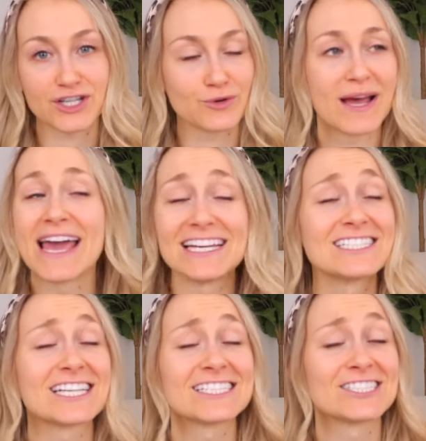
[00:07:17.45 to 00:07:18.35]
too.
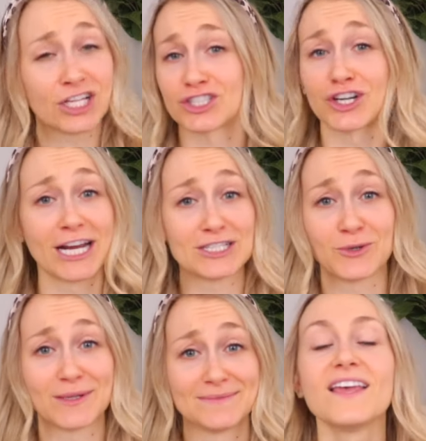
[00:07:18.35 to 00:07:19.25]
It's such a great
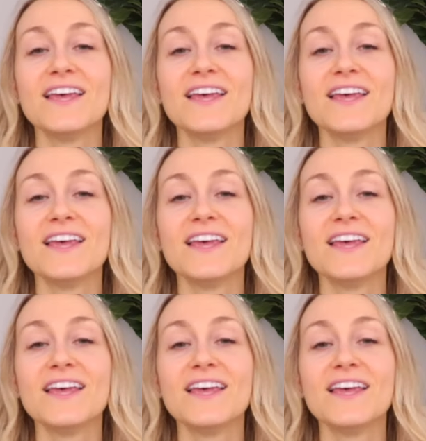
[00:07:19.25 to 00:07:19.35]
tool.